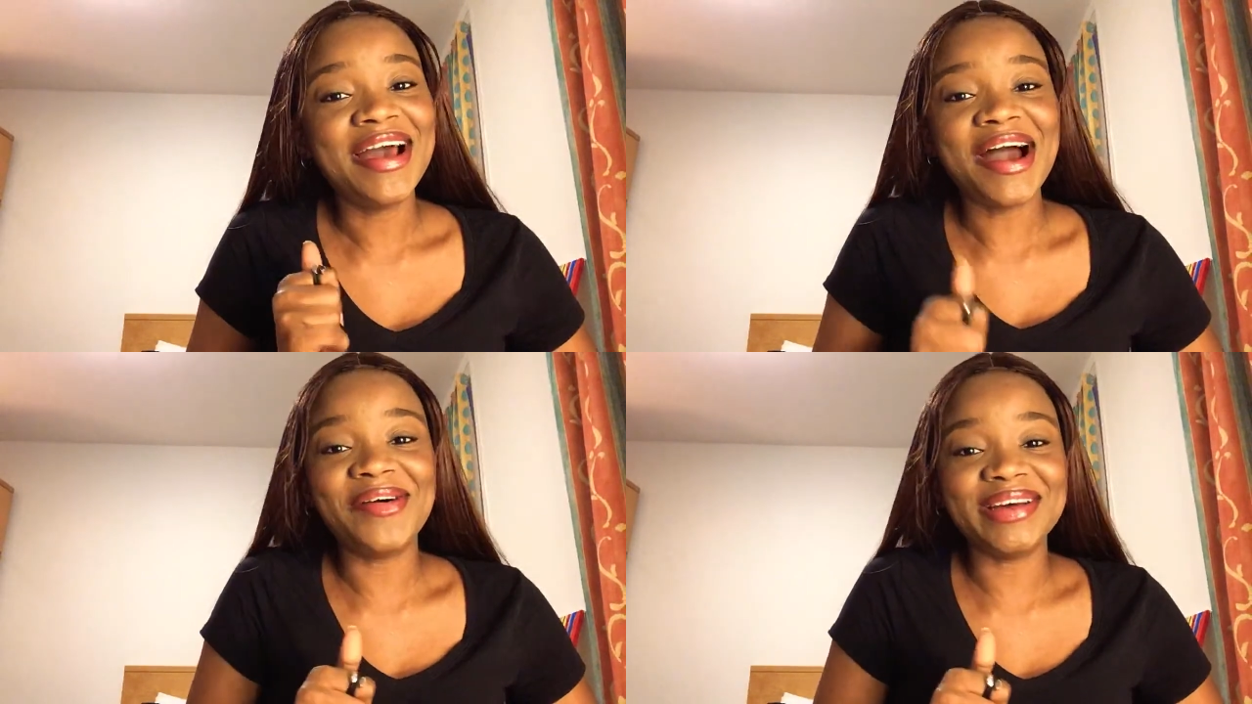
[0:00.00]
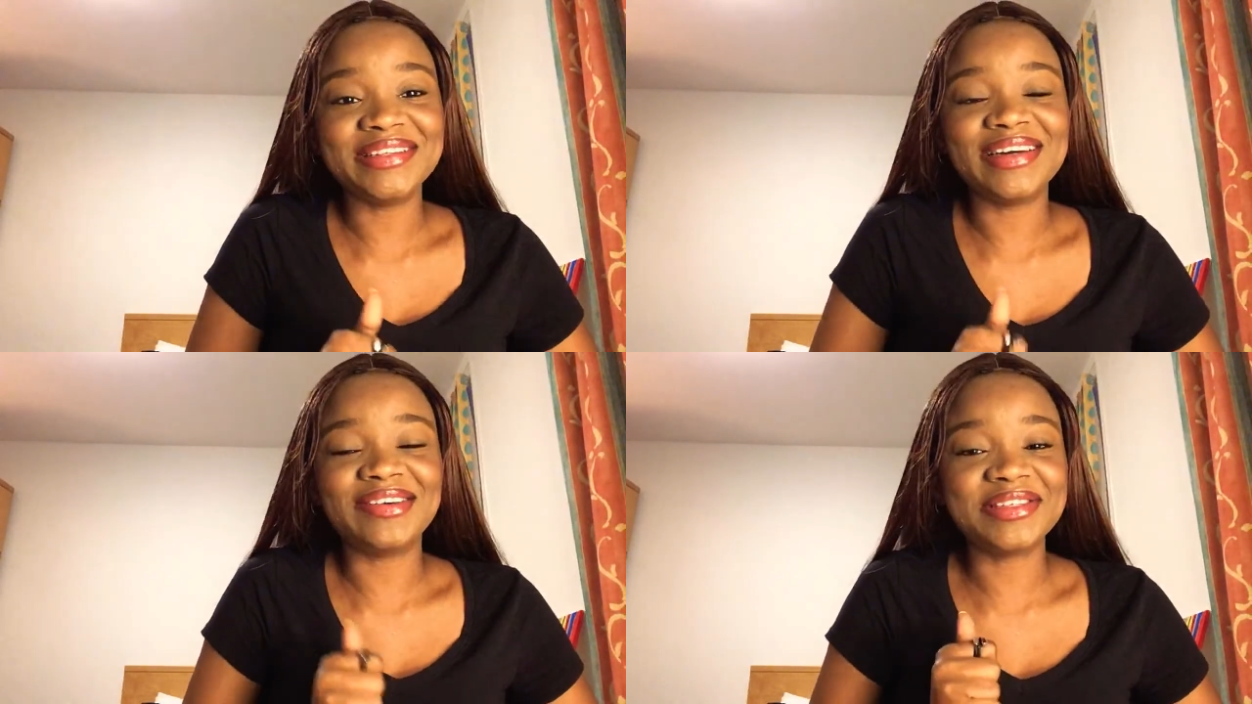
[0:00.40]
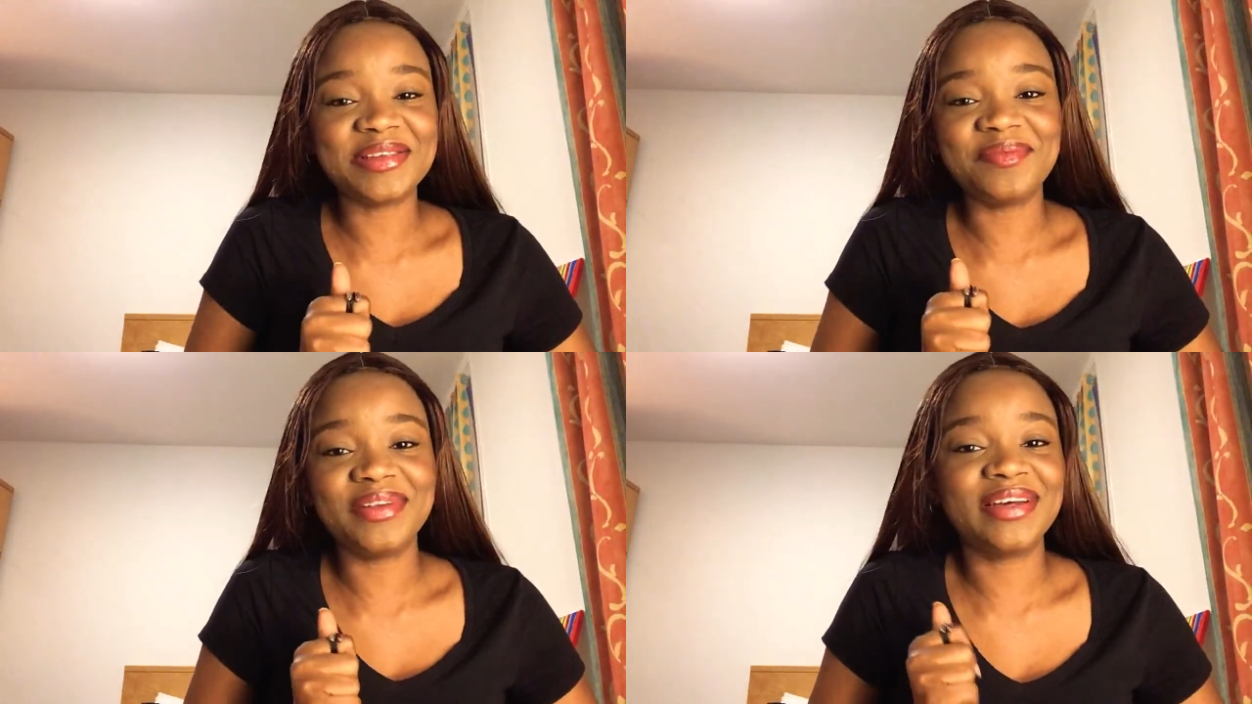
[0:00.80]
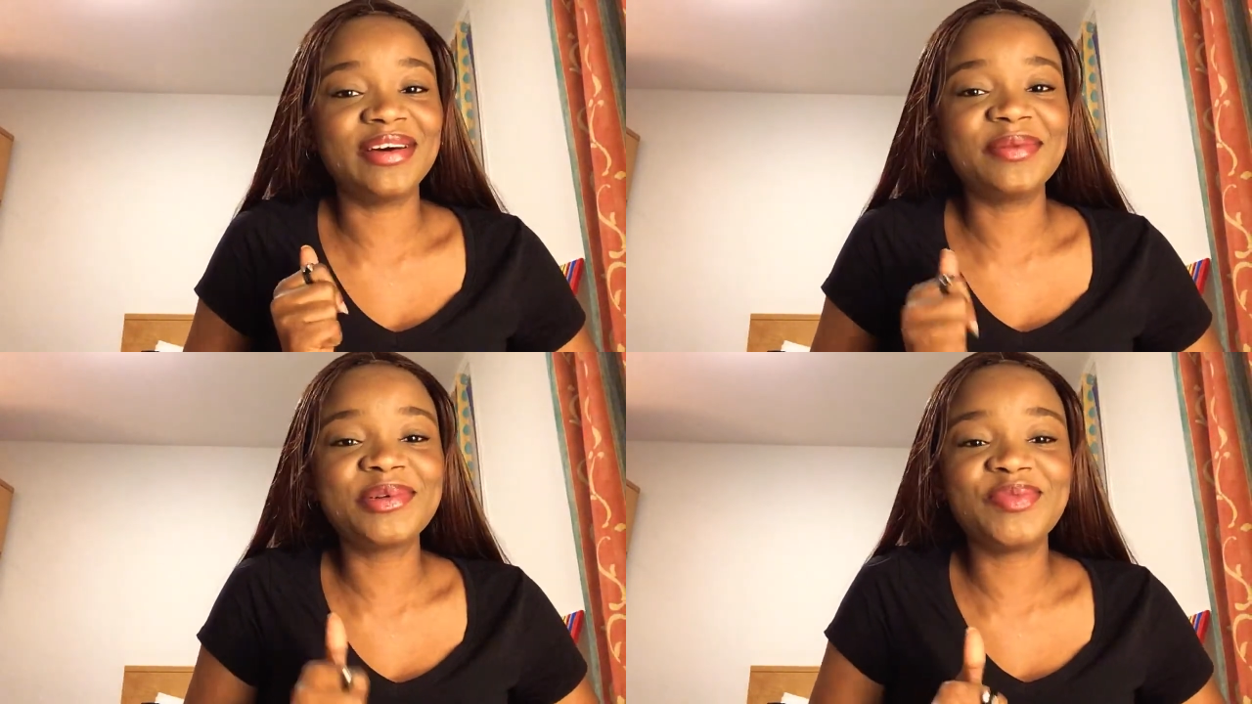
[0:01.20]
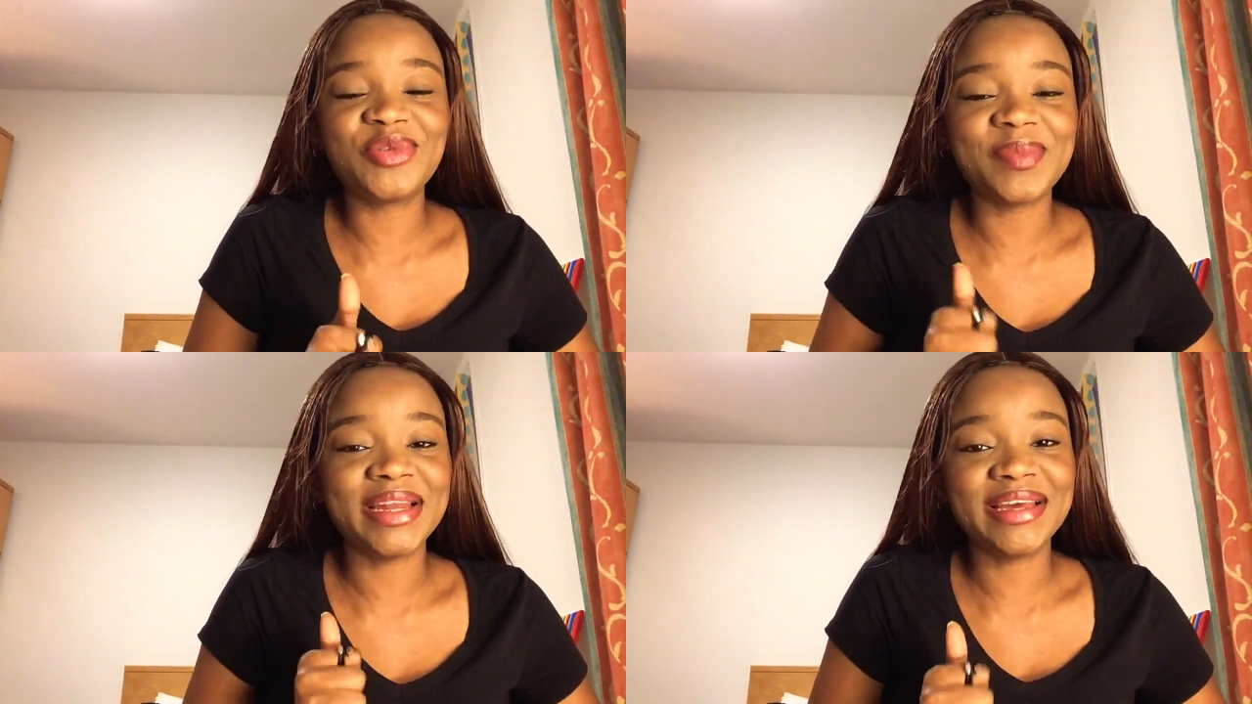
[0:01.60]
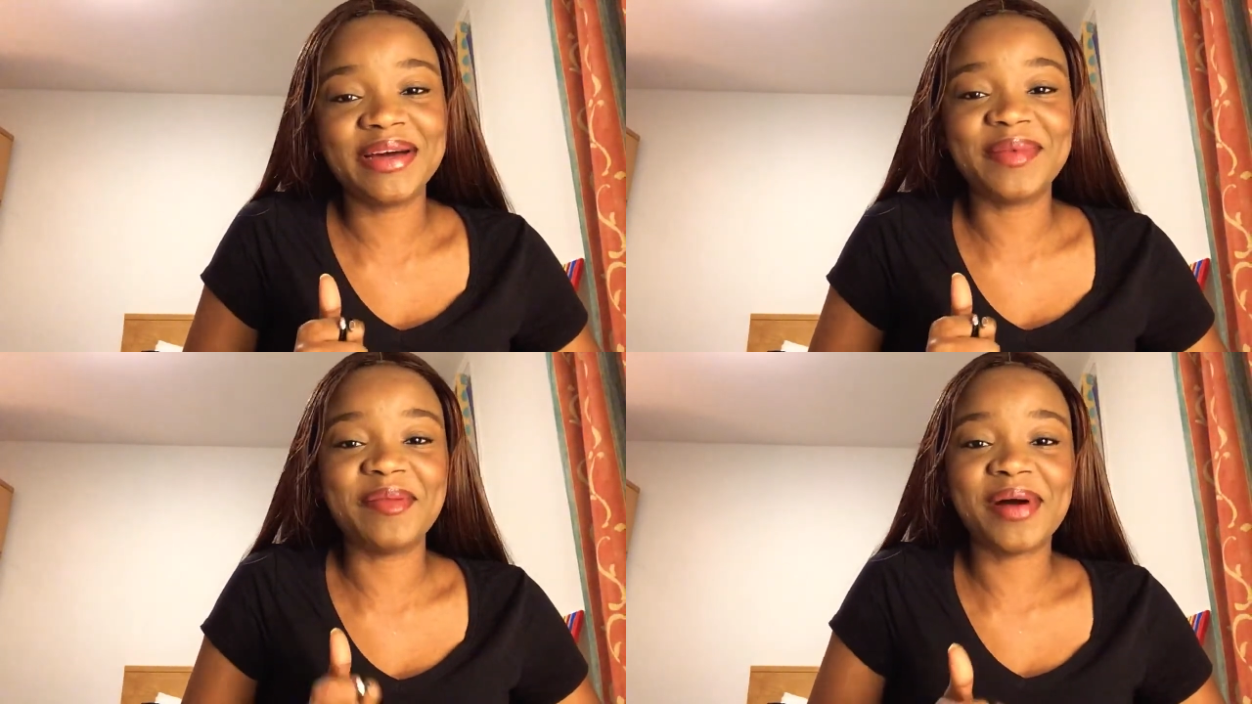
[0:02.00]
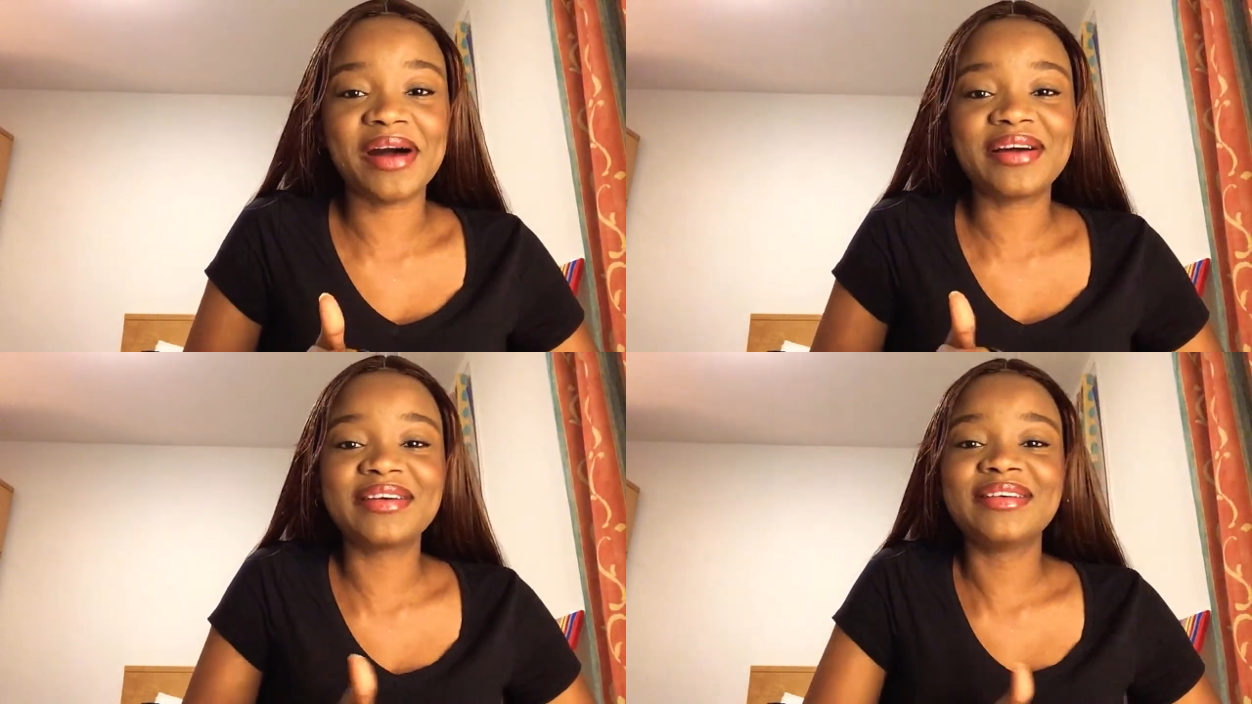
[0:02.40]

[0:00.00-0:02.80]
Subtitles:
how I did housekeeping and I almost broke my leg and my back